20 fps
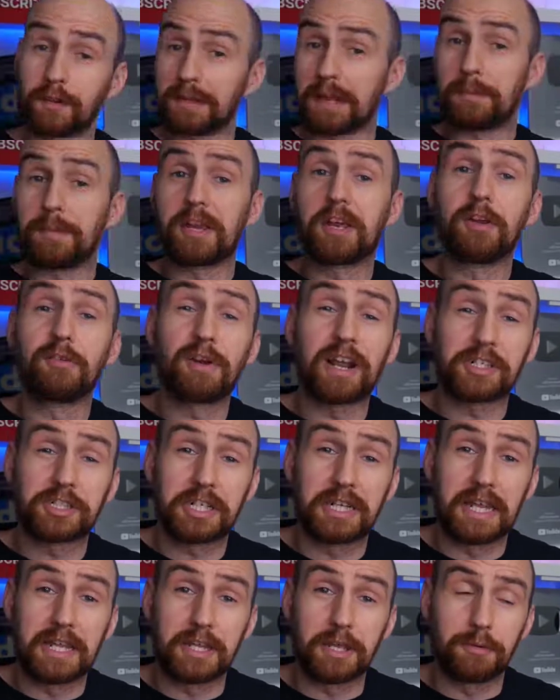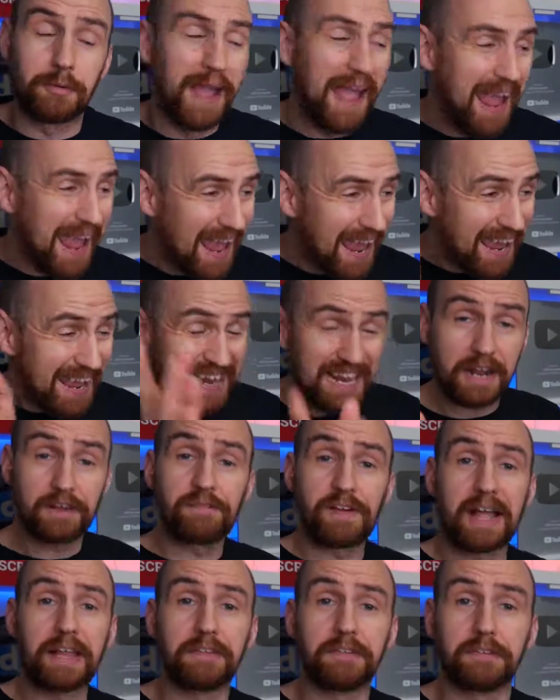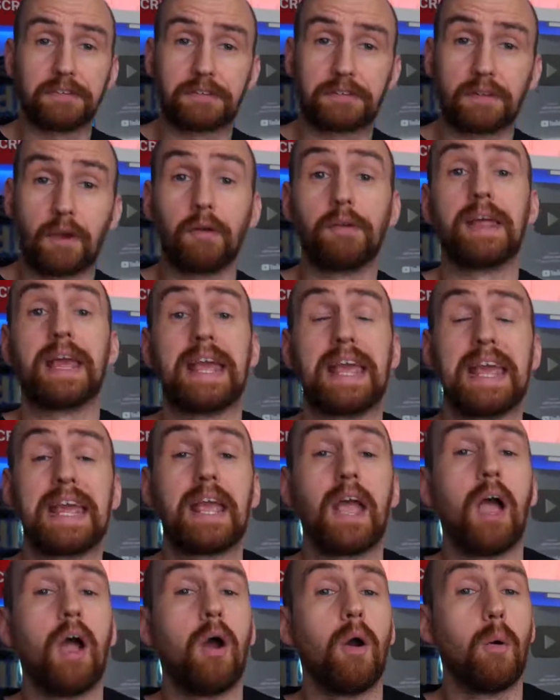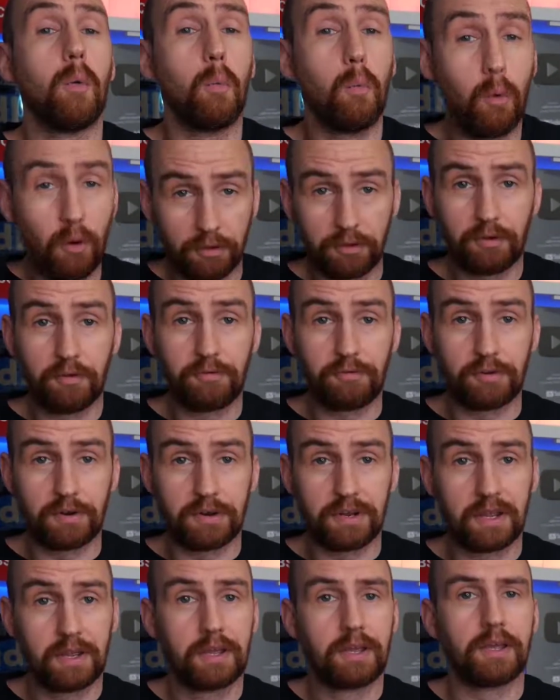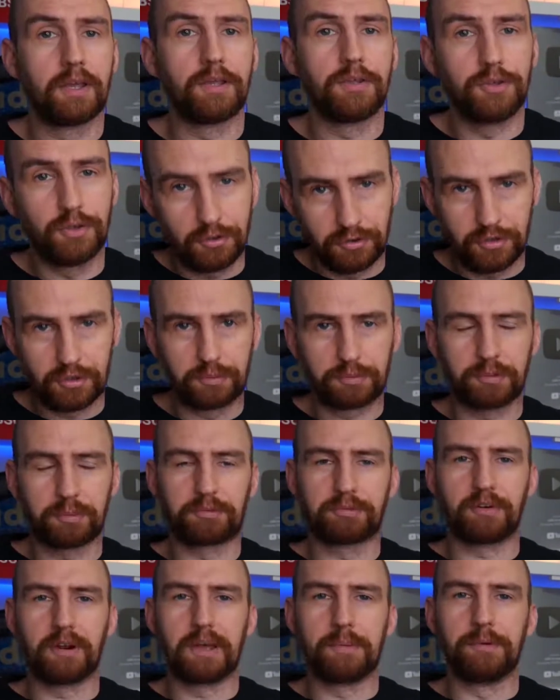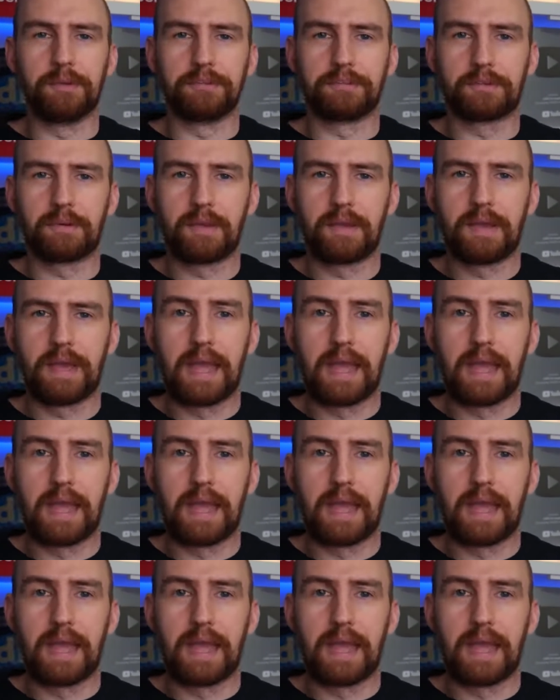let me congratulate you in advance on hitting 100 YouTube subscribers.